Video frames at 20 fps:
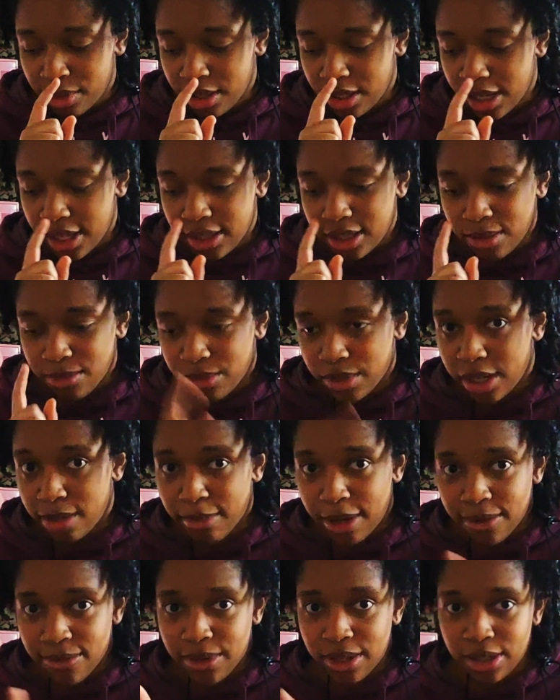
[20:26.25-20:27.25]
It's in one of
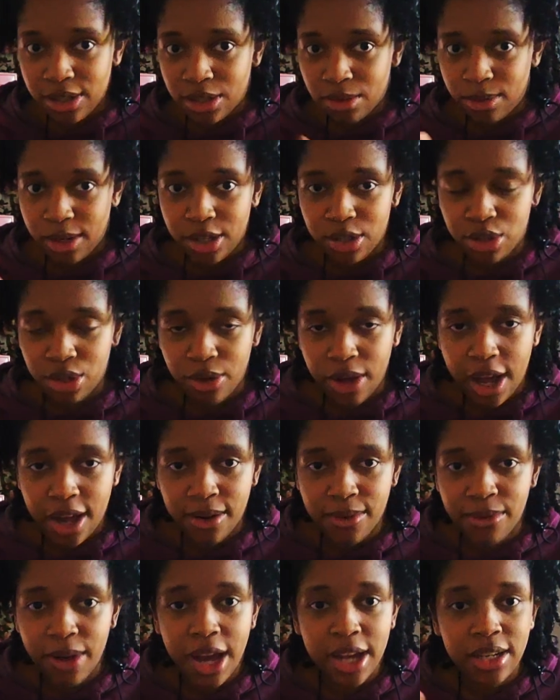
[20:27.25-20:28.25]
my videos where I show how to
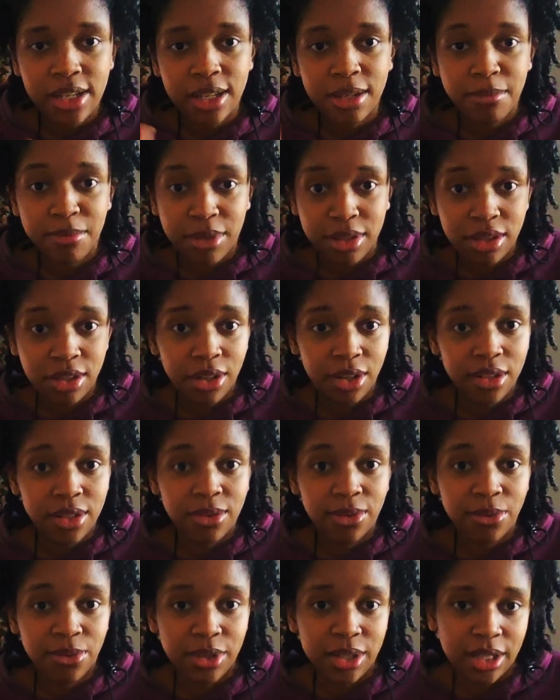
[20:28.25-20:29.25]
find it. But there is
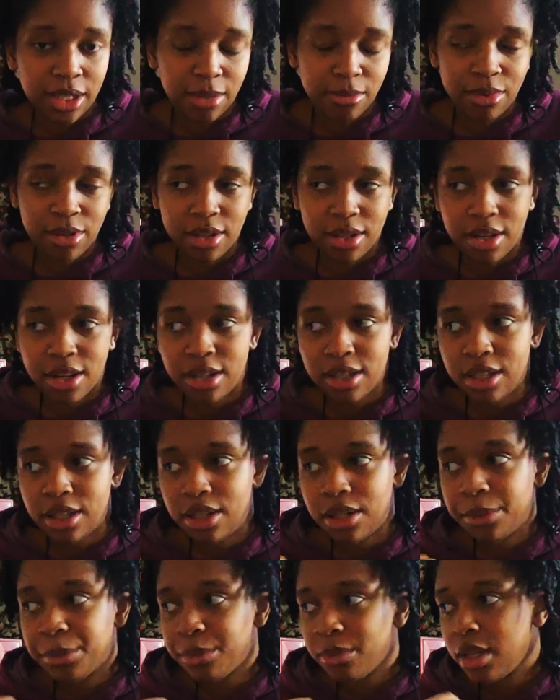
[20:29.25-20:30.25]
a free ebook on
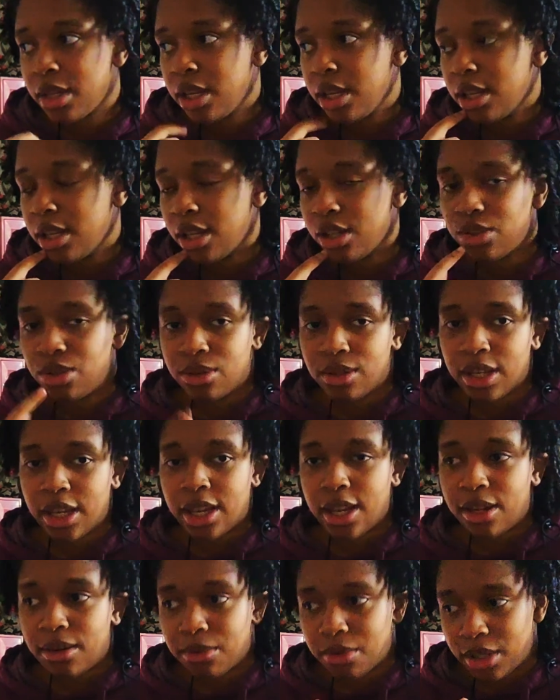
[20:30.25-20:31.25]
here that you
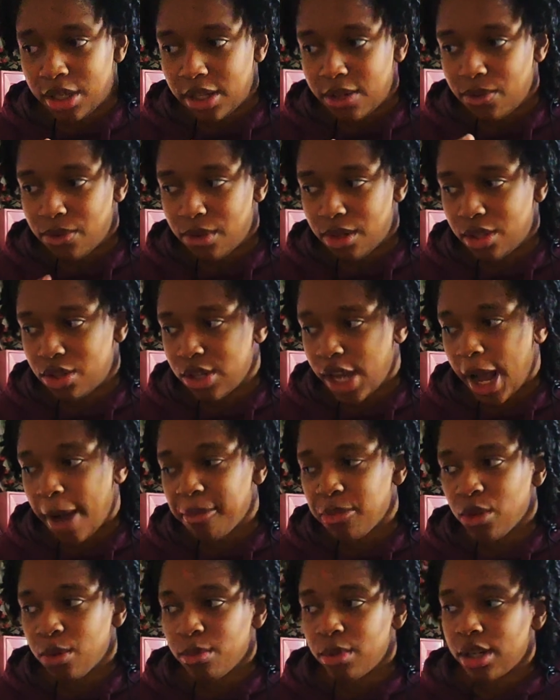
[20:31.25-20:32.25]
can read for the
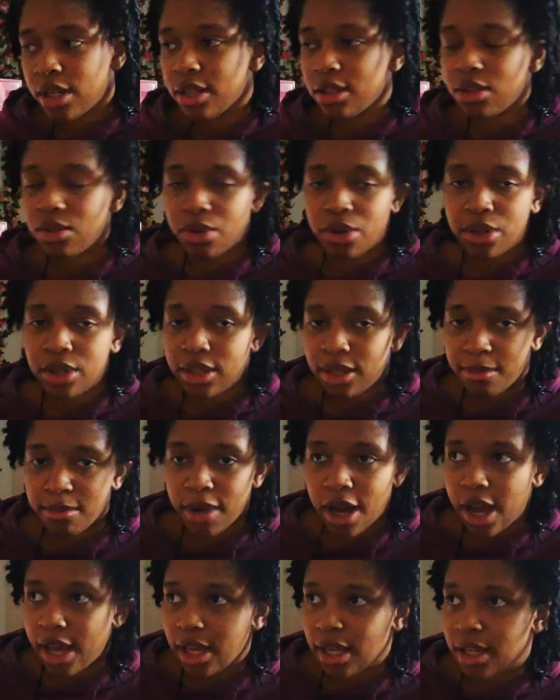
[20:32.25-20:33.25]
chapter books, or you can
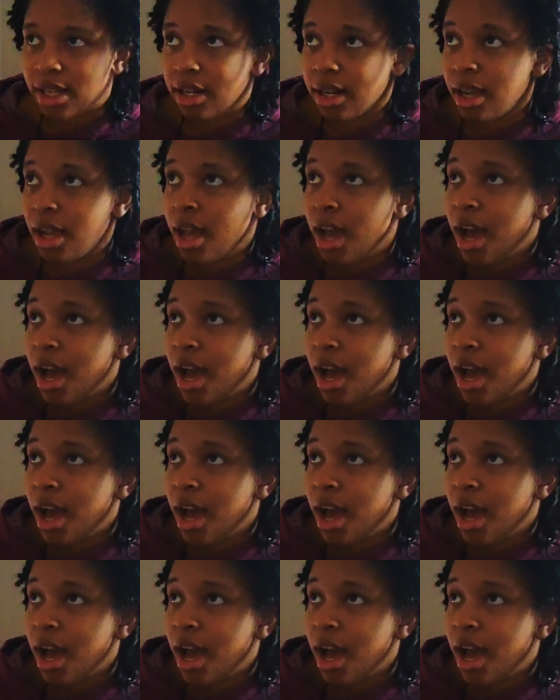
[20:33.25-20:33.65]
buy it.